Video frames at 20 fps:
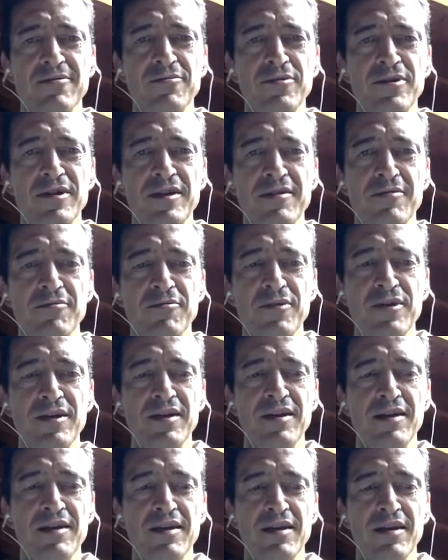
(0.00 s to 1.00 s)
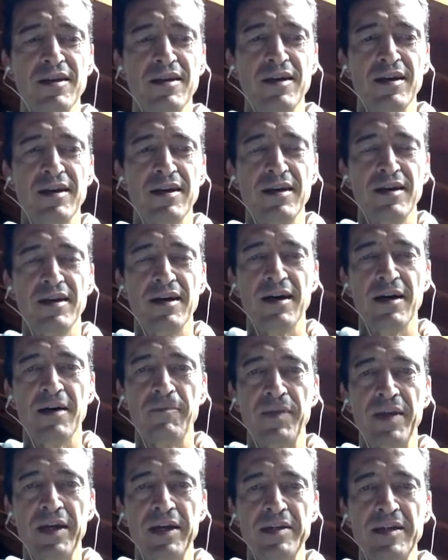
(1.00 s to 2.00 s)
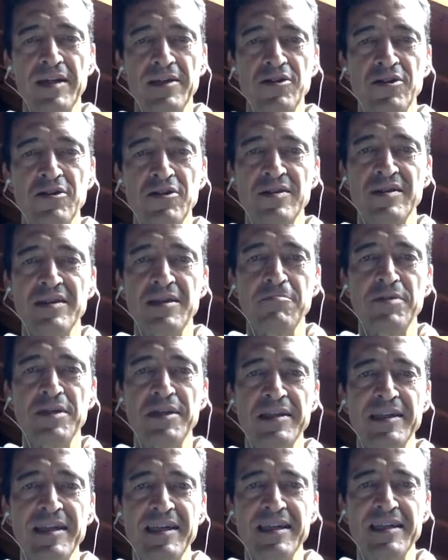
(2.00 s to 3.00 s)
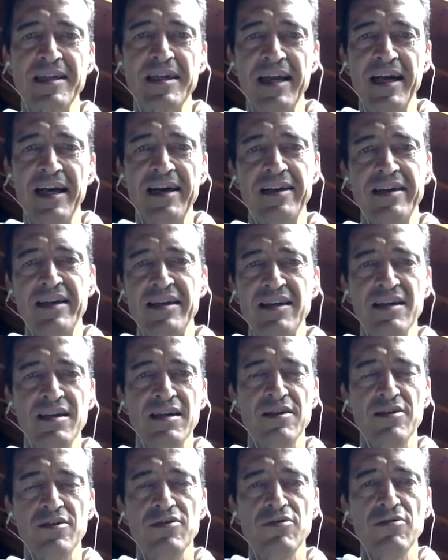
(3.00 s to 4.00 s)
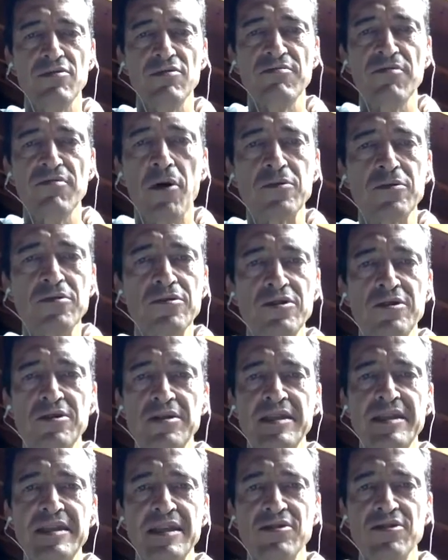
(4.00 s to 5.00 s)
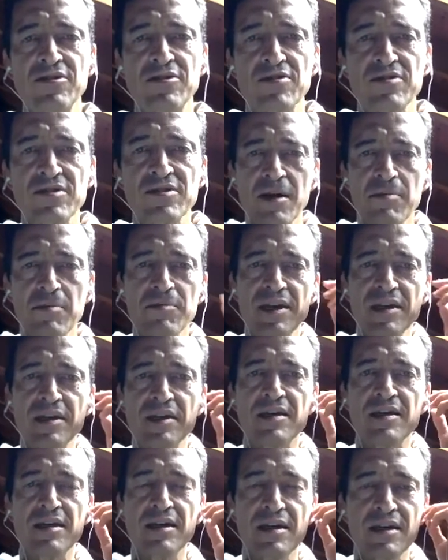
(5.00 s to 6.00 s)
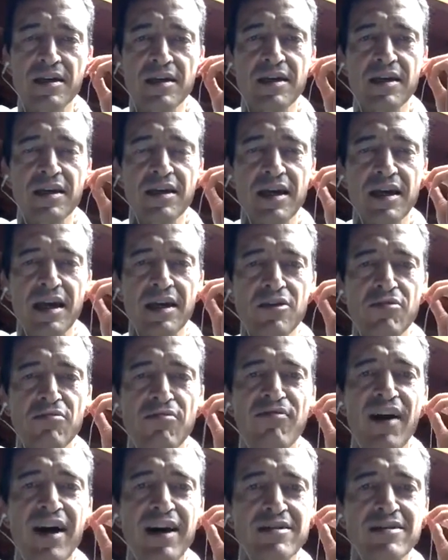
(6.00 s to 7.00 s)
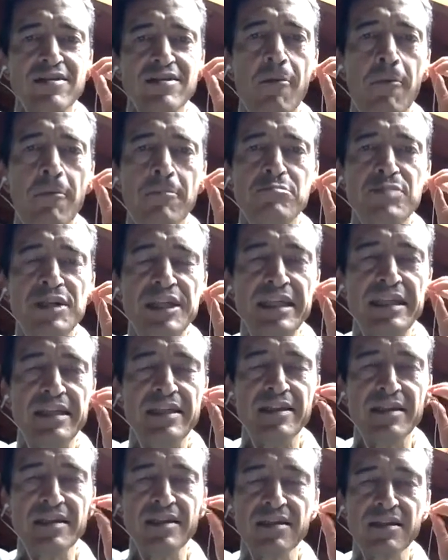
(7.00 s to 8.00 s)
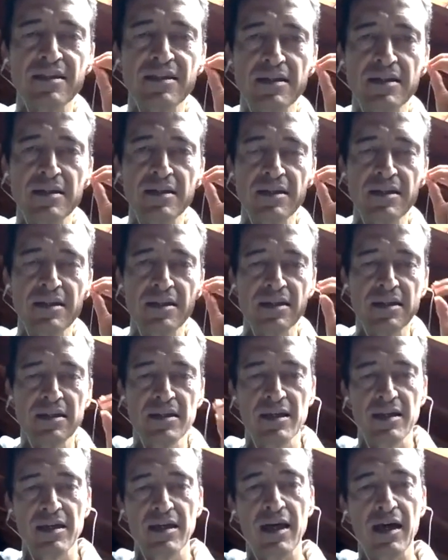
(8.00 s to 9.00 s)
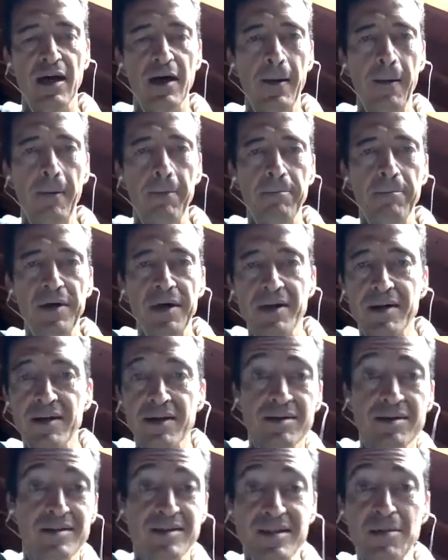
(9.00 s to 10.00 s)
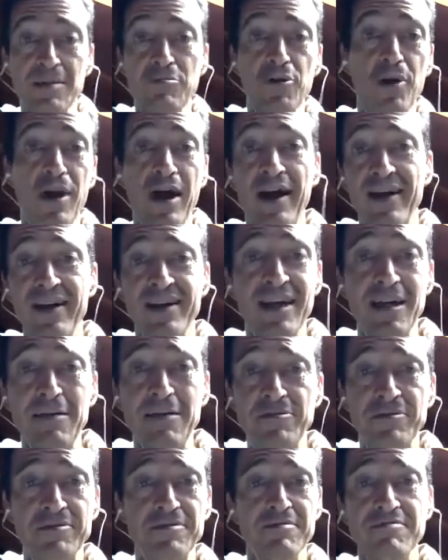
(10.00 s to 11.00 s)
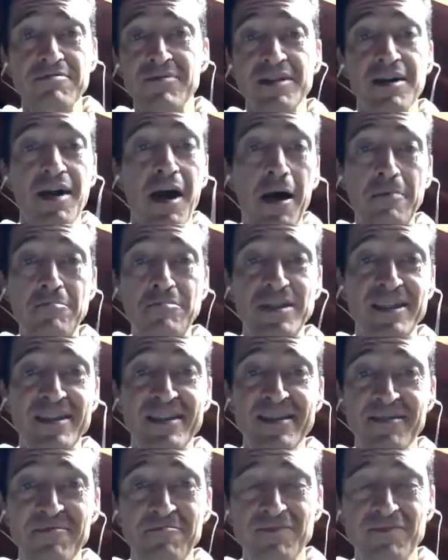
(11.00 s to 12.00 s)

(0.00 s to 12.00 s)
with attention stability and clarity. You focus your attention on something and you find some peace. But stimuli keep on coming,